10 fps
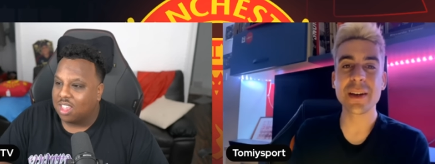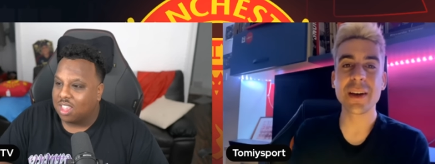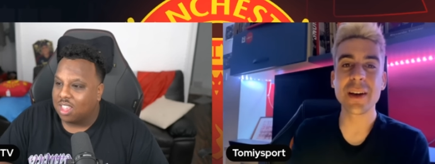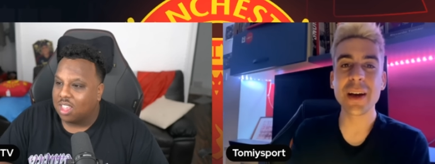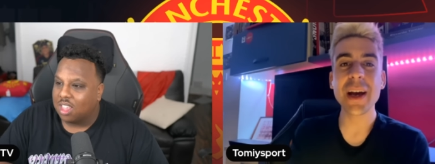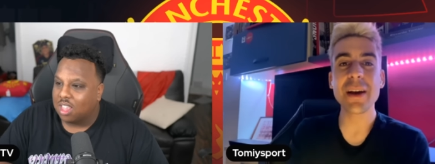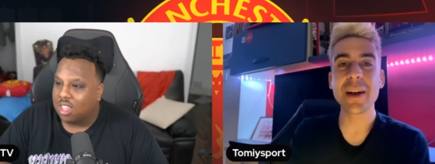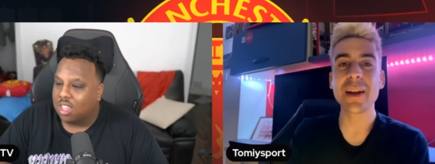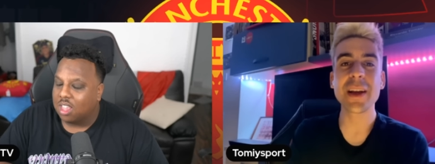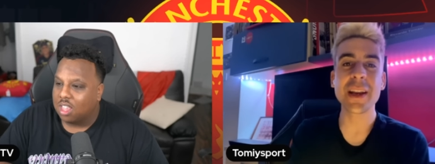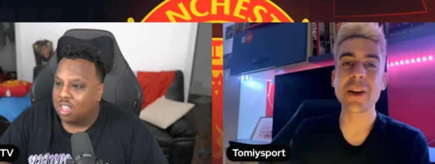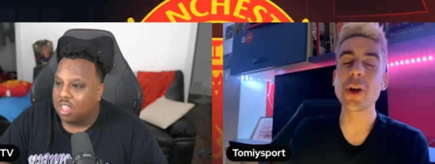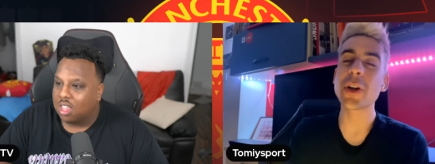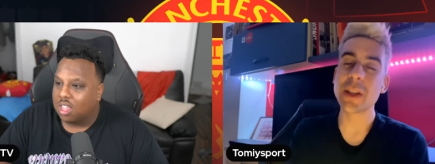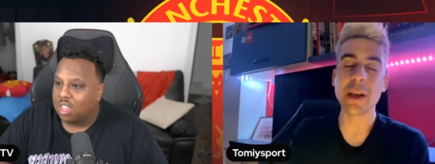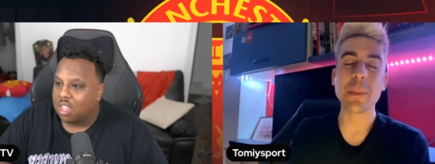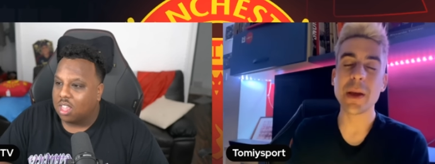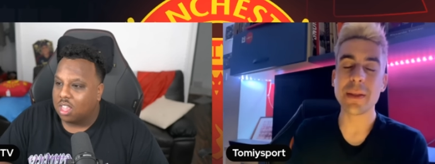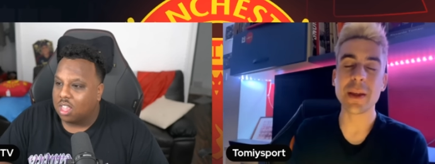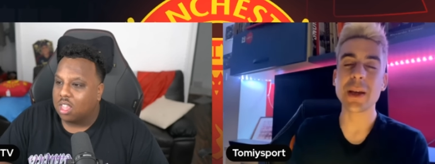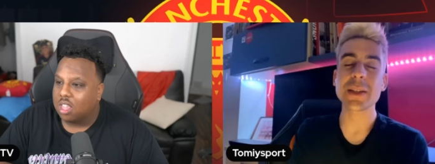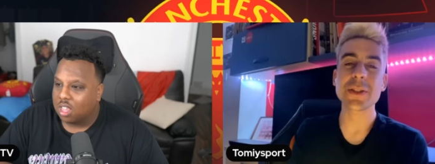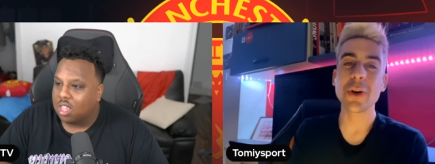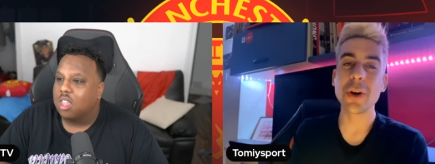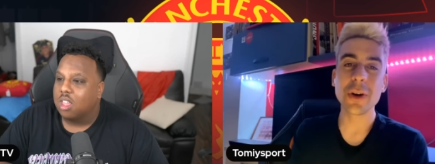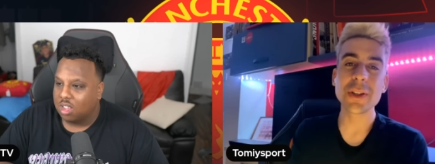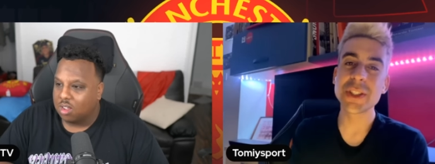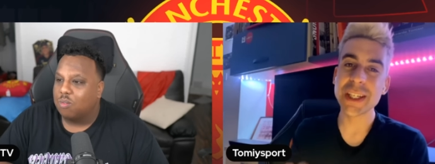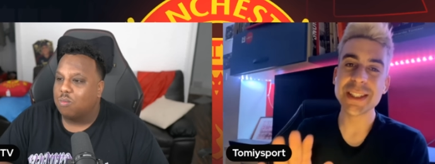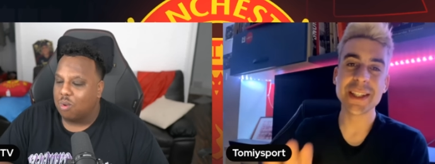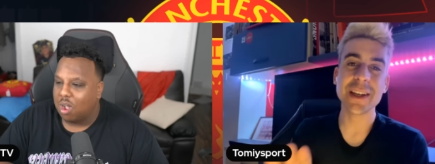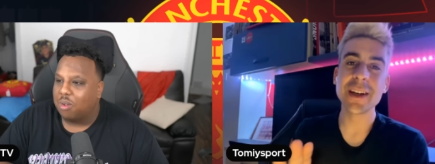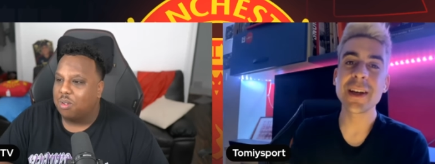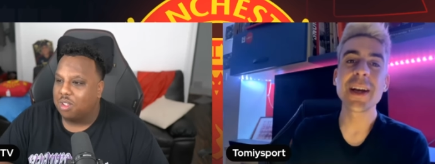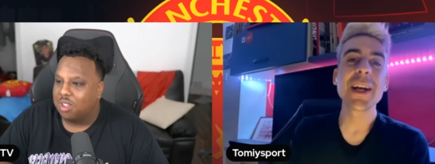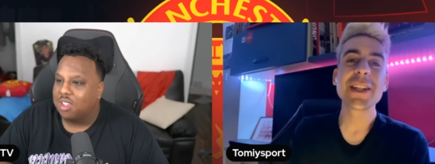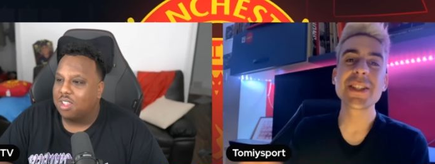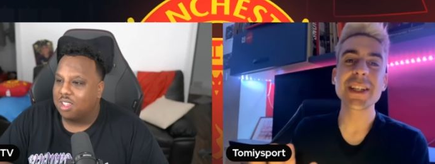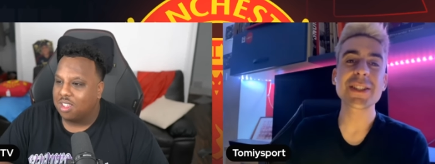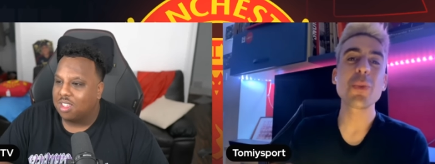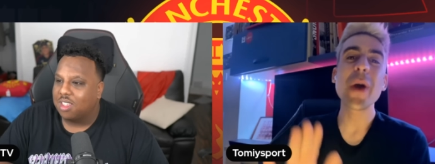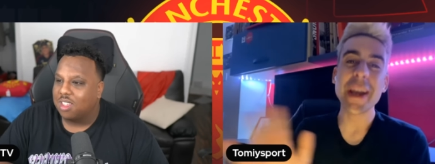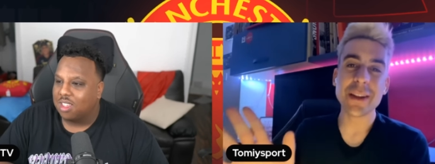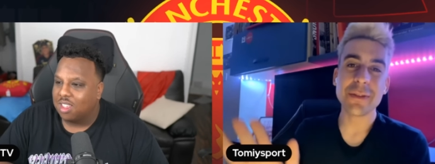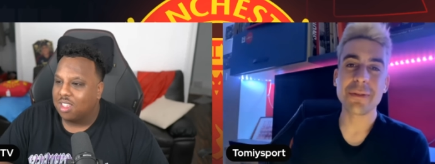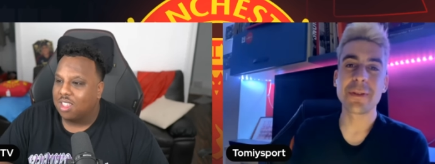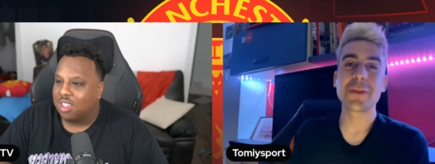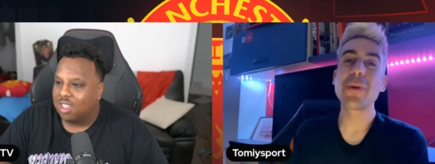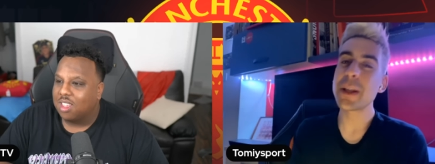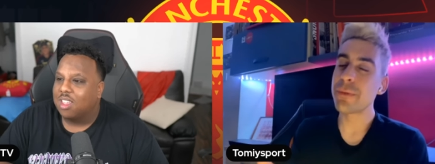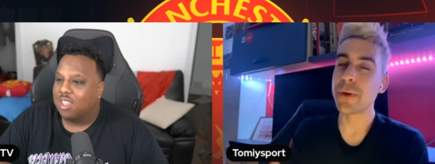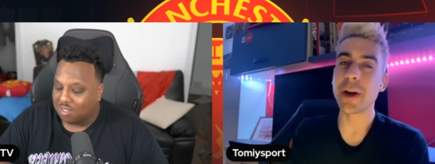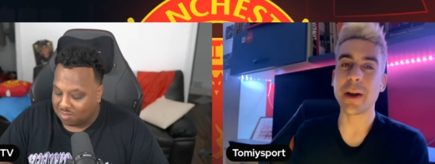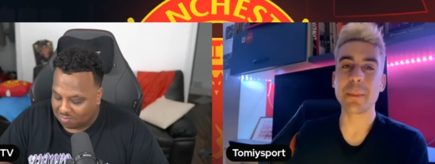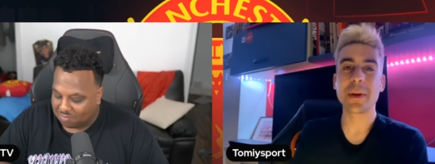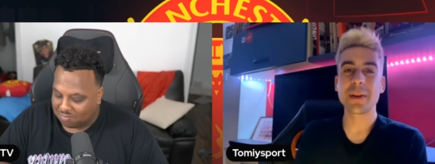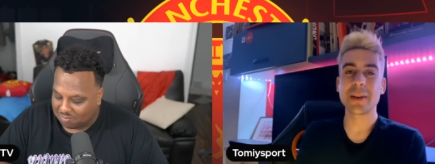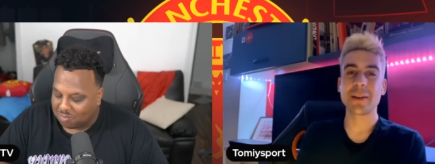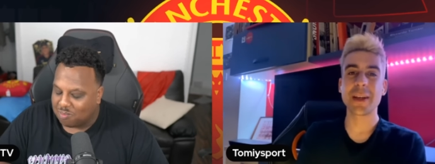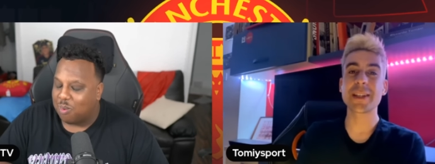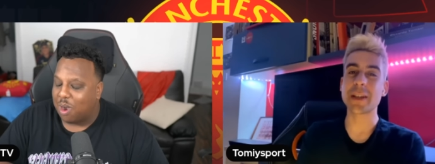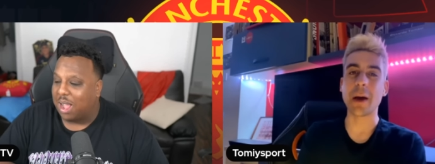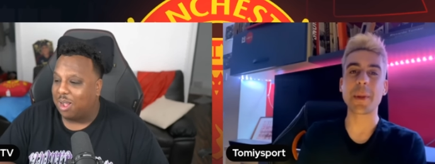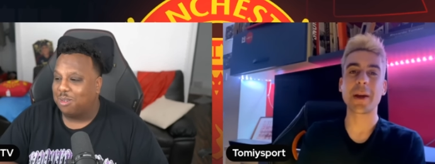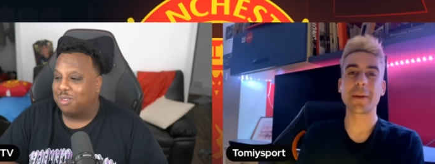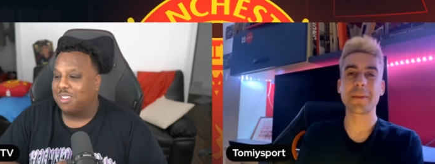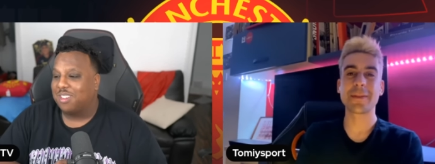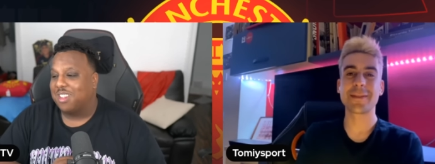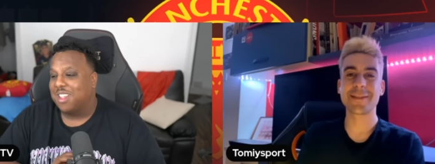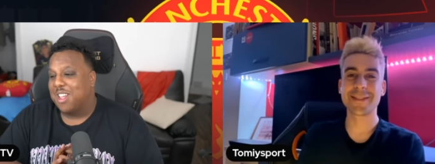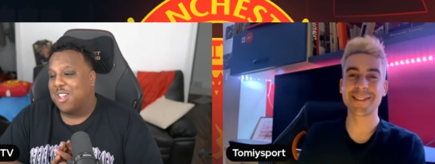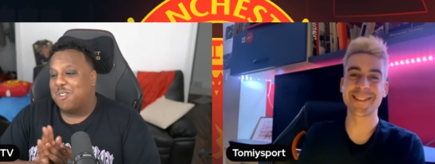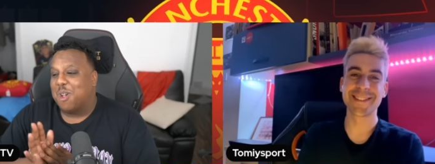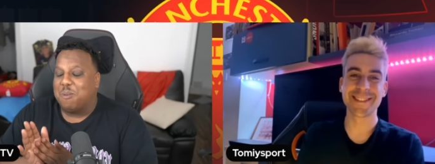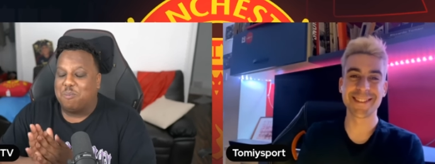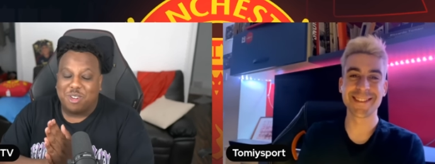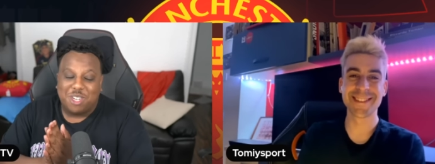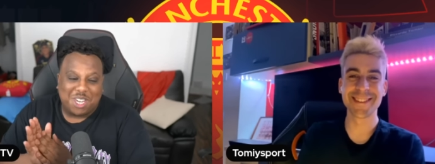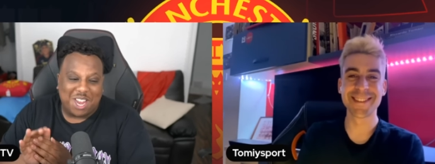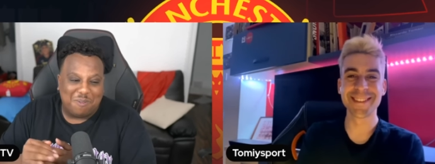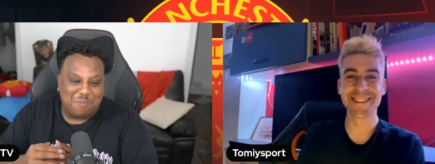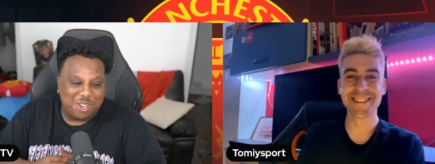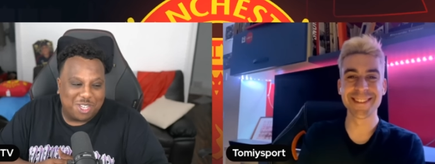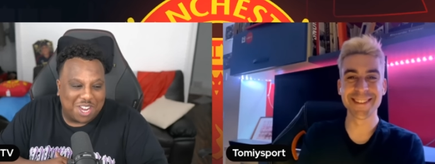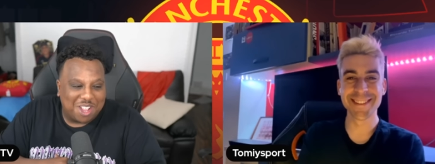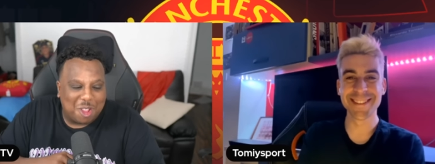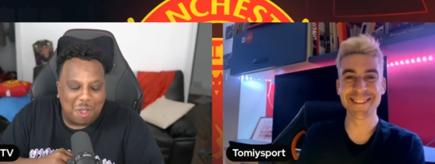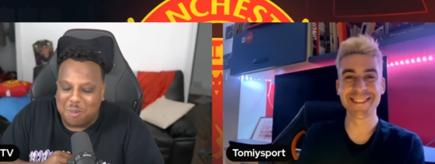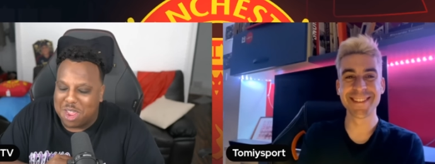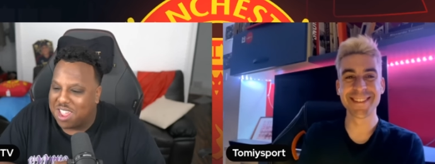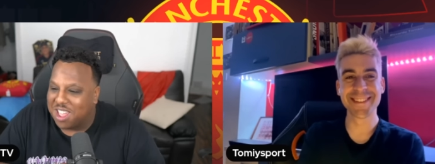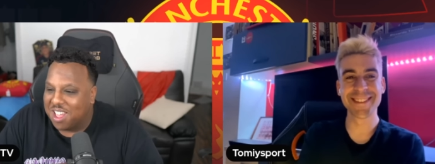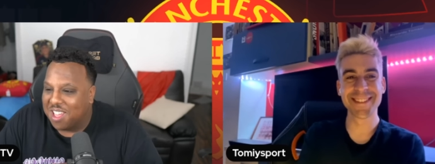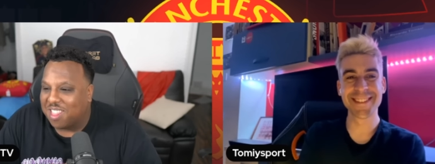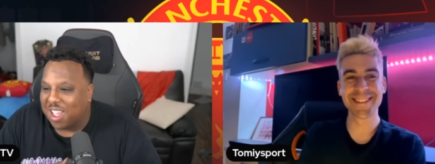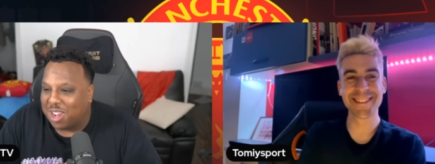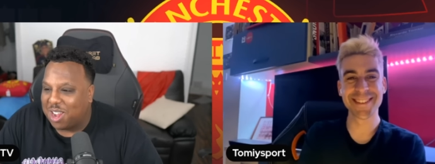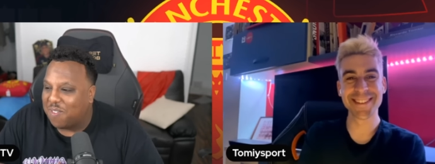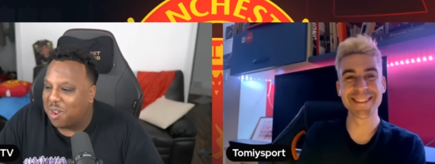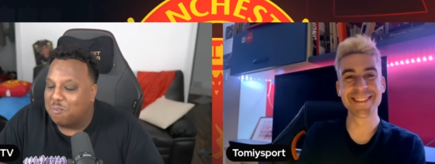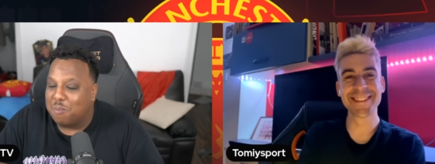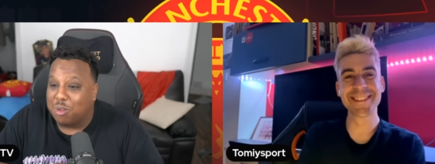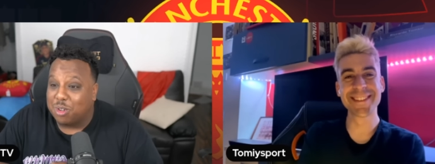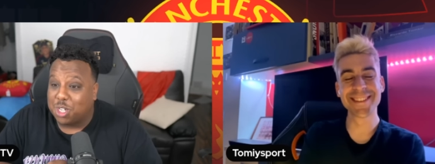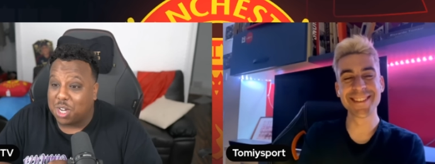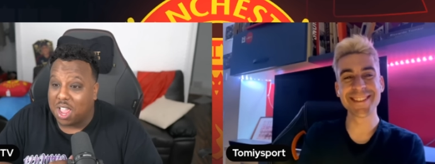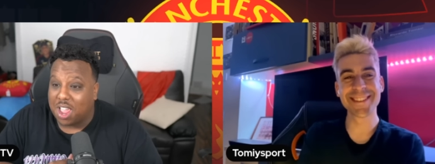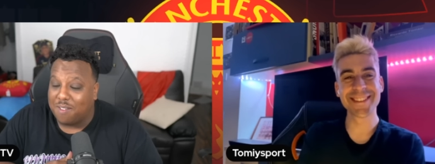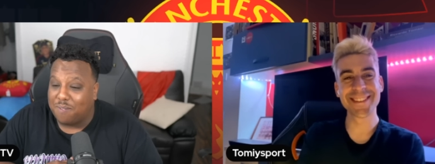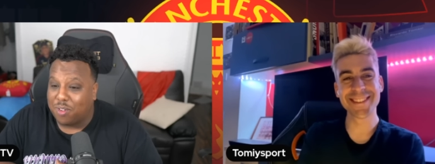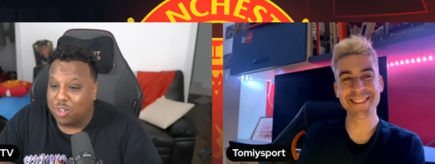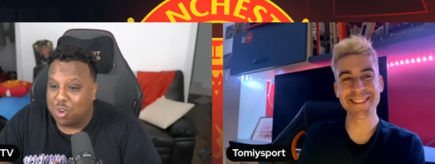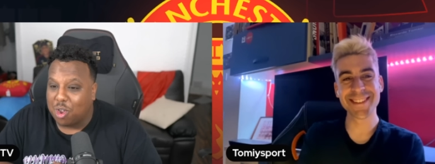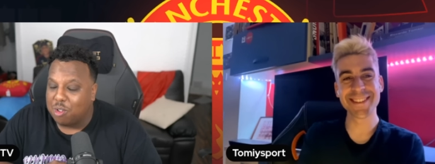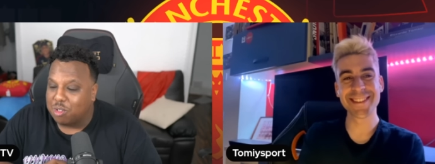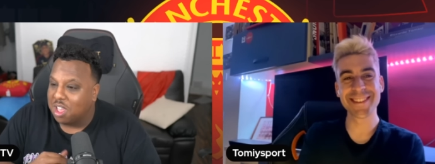Speaker 1: uh, in your team, I think. So just wow. just wait, wait for him.
Speaker 2: He's wow. Coming. No, I appreciate appreciate Tommy. Thank you very much uh, for joining us.